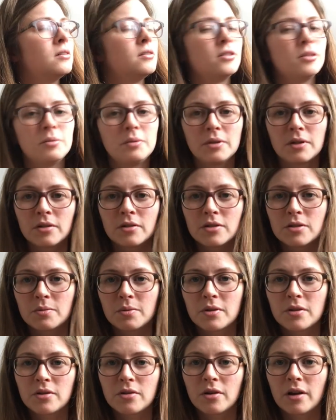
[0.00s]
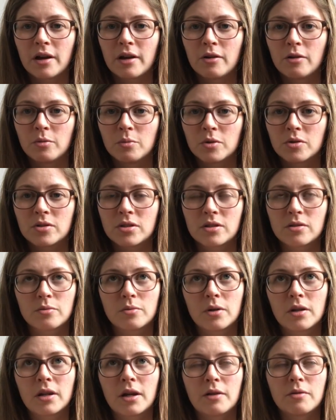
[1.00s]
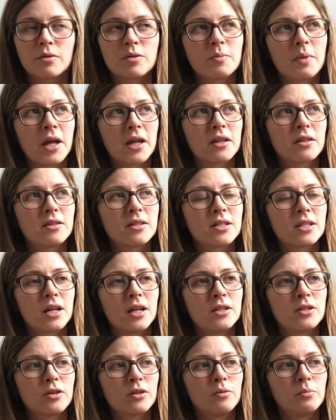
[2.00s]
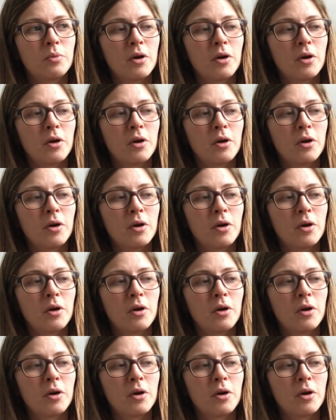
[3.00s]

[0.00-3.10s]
To be honest with you, I almost, when I was making the schedule,